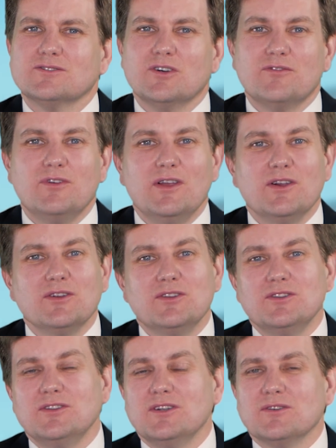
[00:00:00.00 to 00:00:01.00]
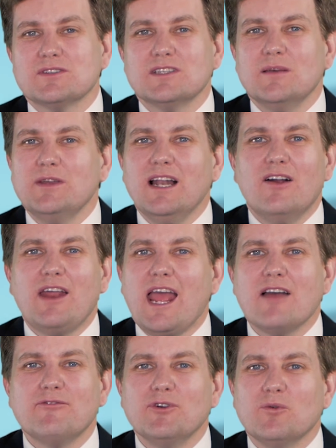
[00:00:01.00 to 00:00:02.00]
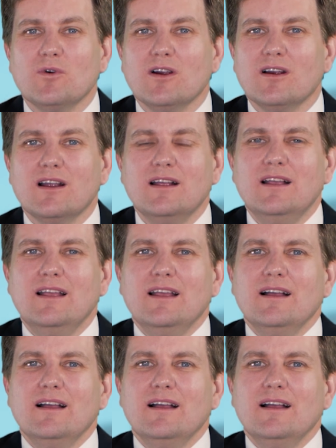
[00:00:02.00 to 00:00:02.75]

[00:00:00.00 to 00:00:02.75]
So if you're subbing out half your work,